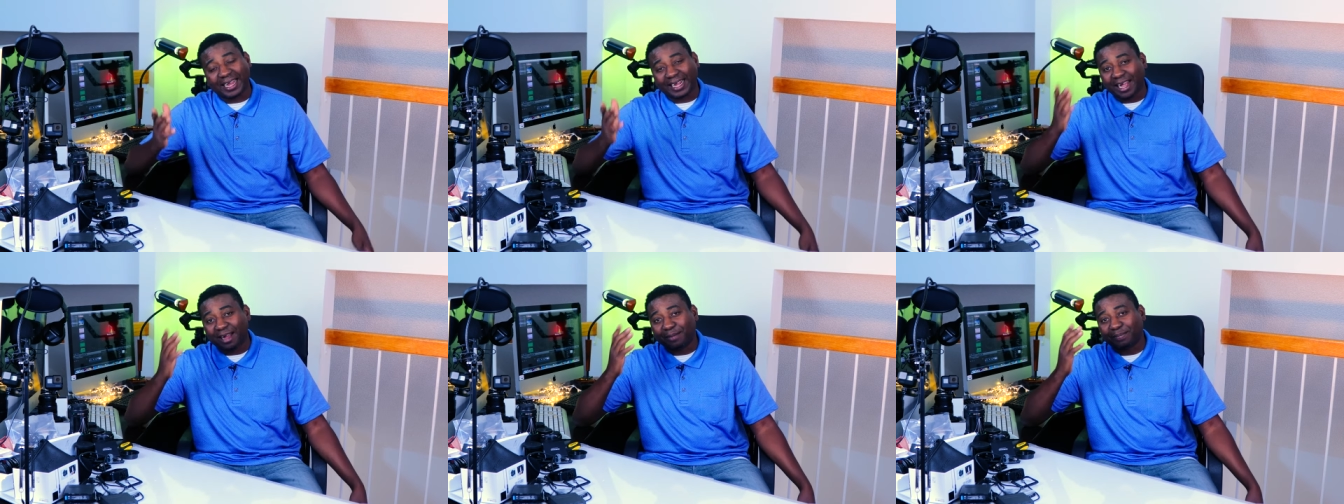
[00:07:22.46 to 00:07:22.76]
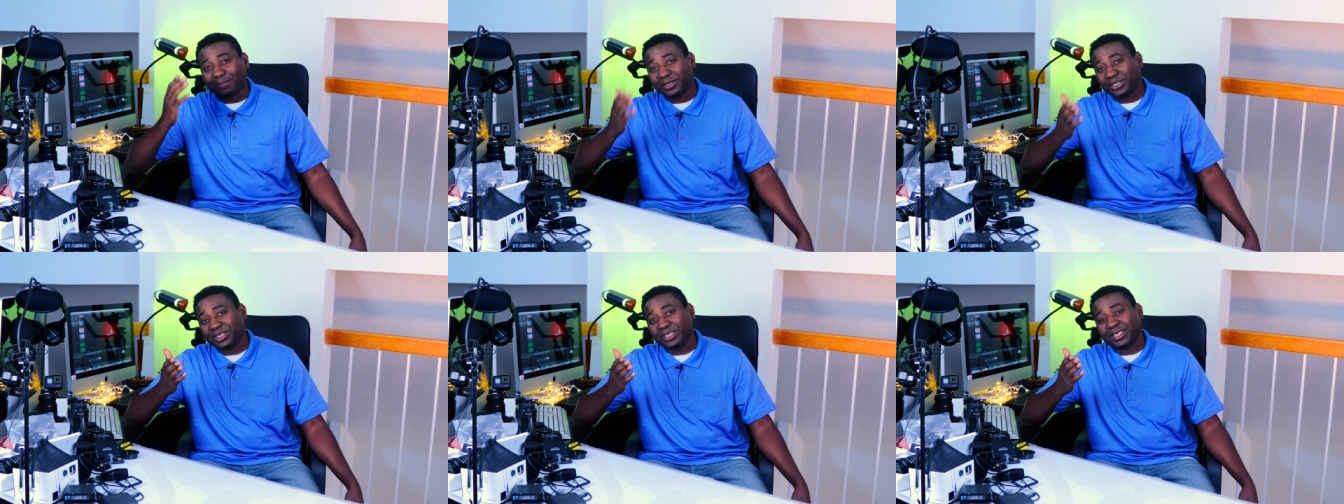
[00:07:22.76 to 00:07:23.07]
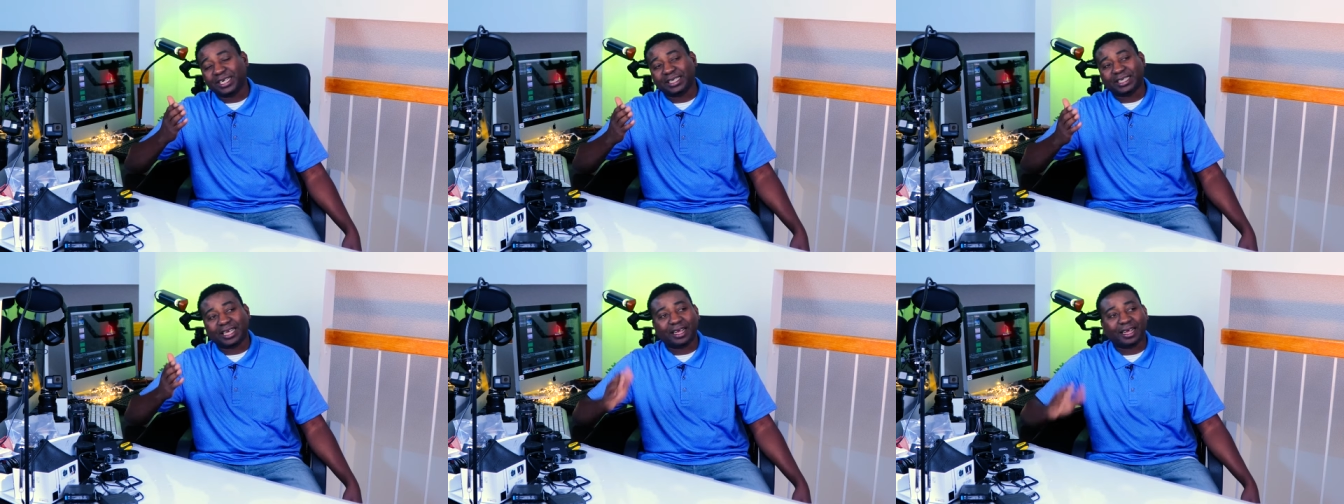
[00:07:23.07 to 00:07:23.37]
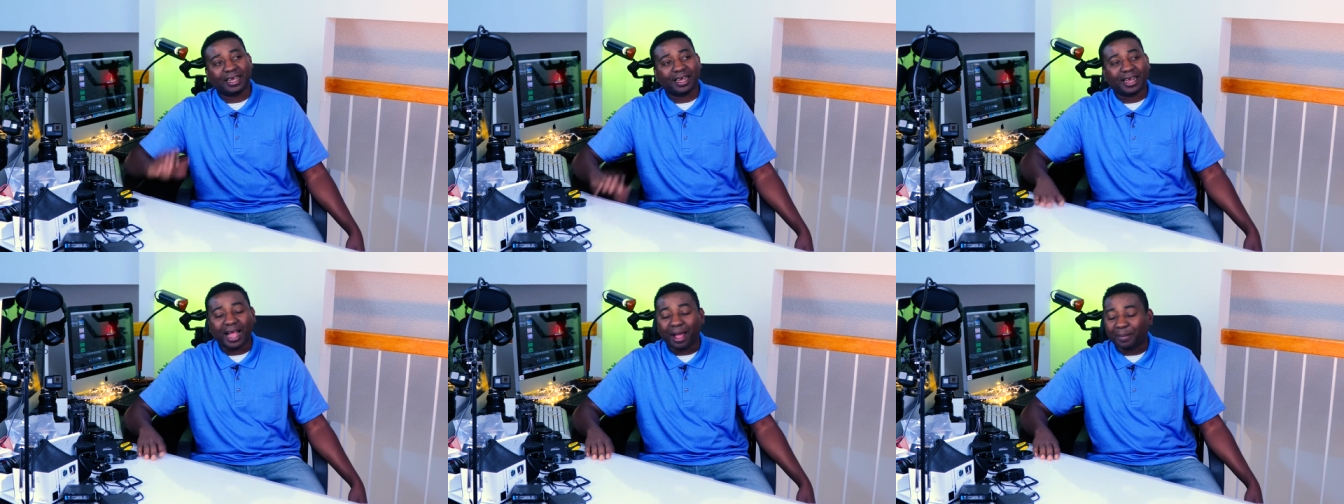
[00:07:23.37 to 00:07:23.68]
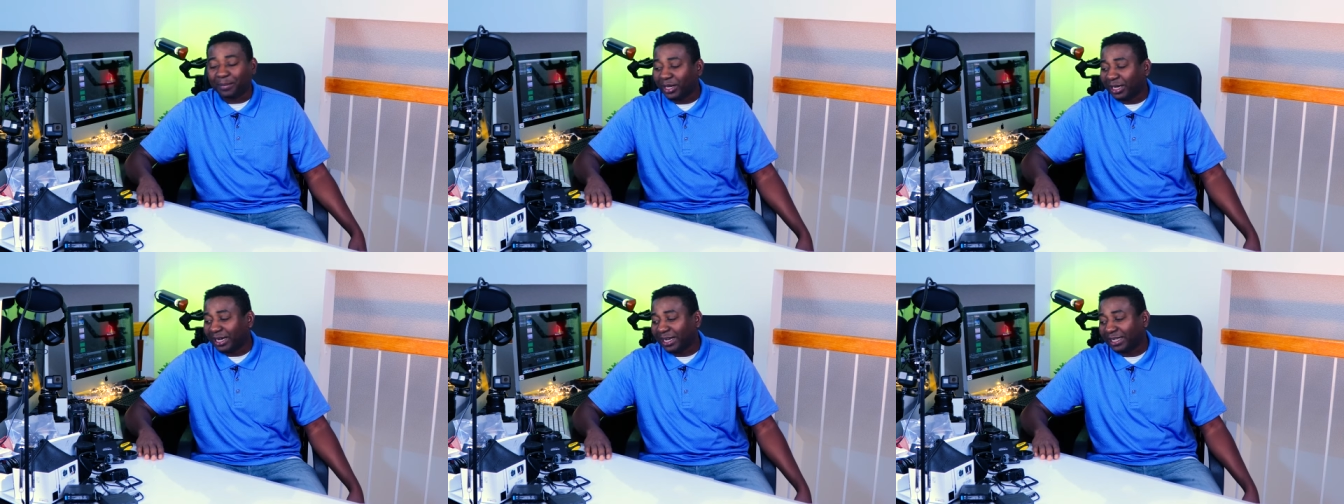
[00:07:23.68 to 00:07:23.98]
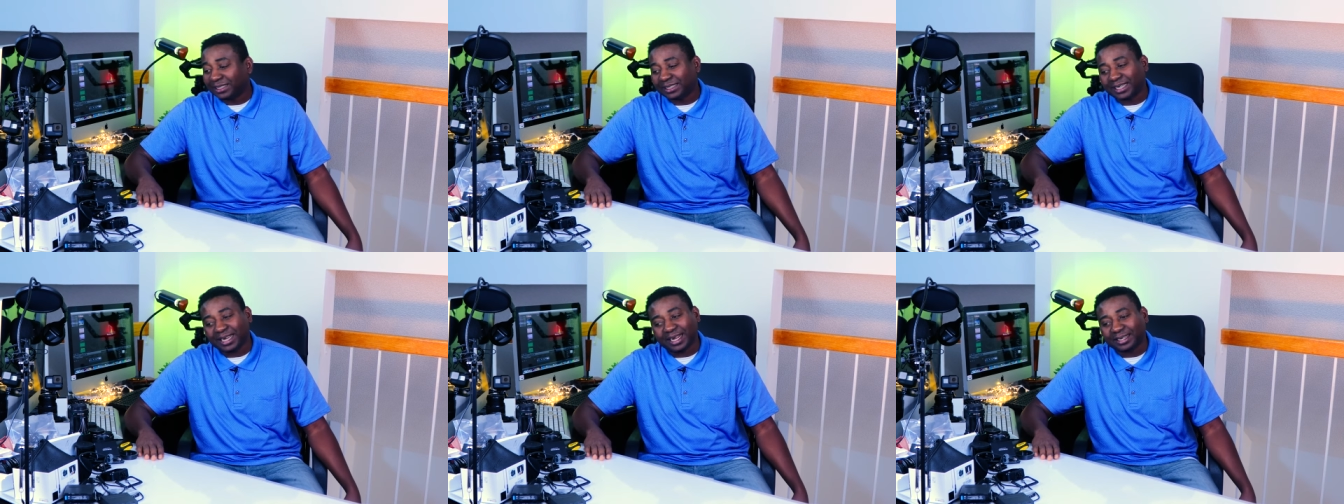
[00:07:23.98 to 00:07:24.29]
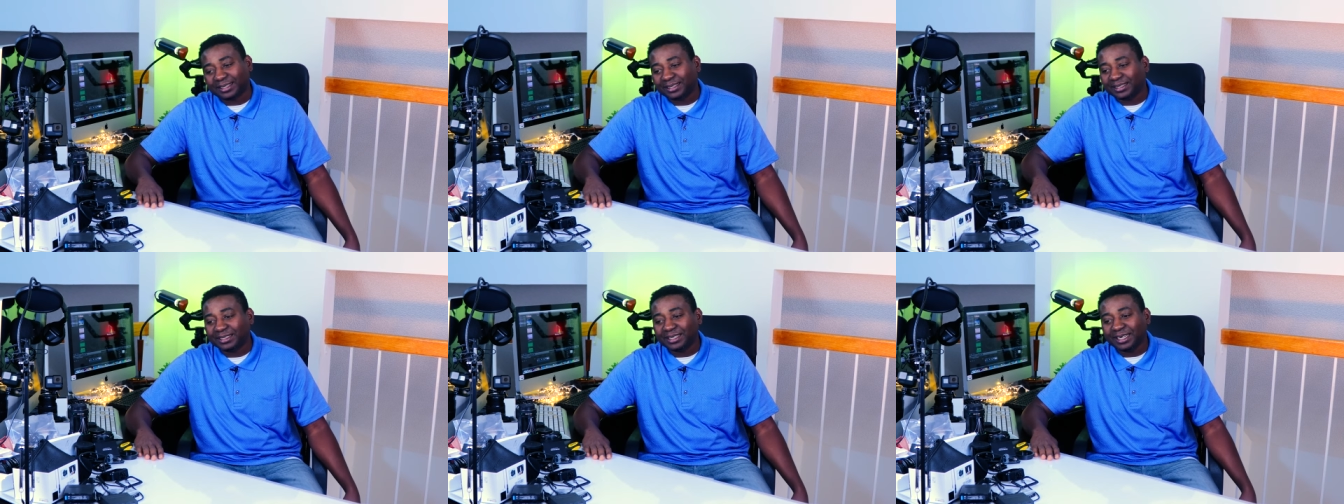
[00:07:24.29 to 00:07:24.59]
I appreciate that. I mean, let's
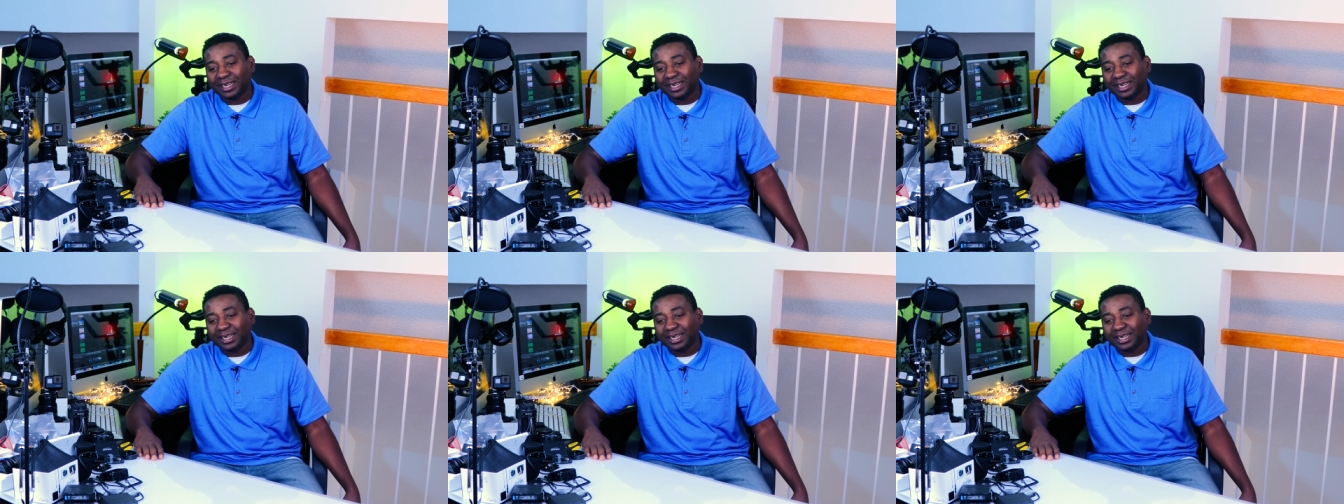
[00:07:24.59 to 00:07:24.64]
get